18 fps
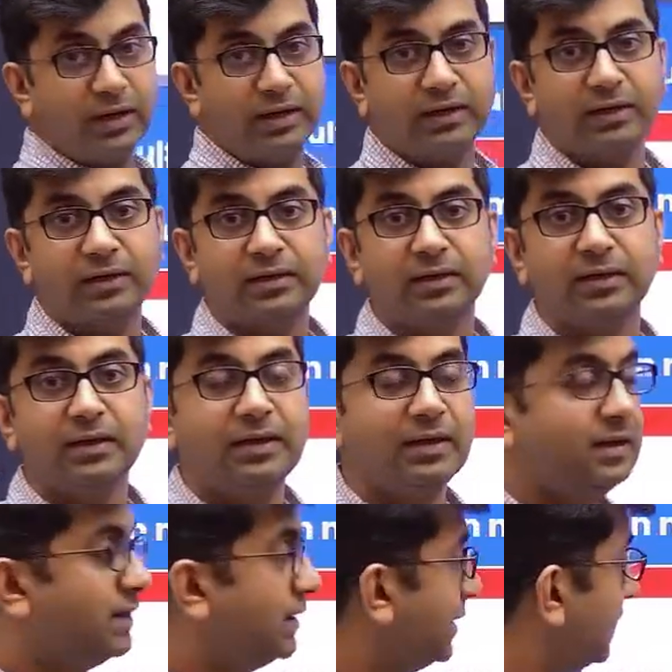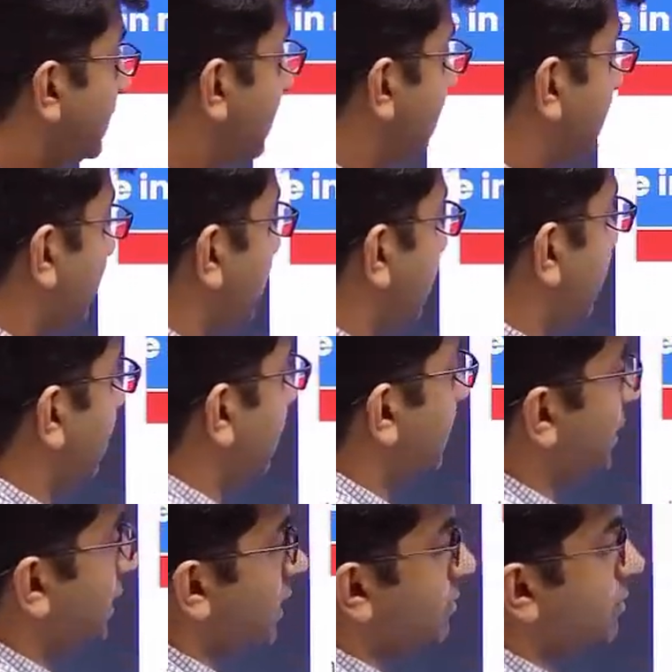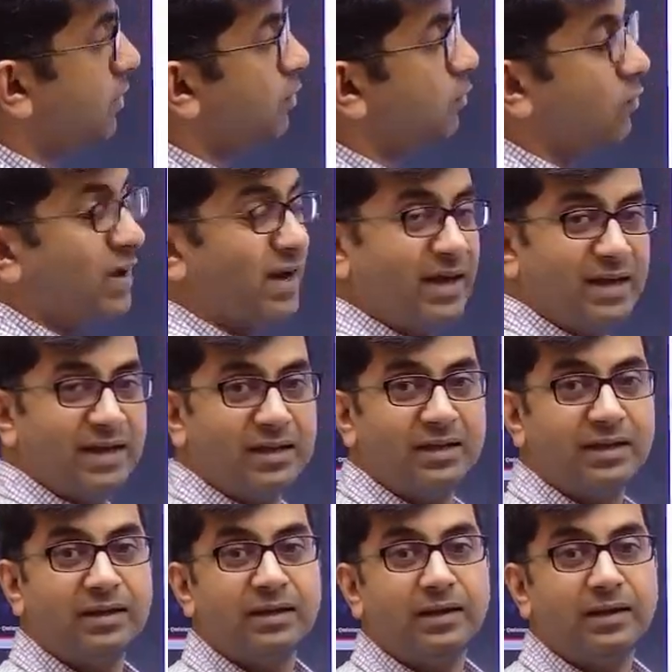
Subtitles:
it in detail. It came out why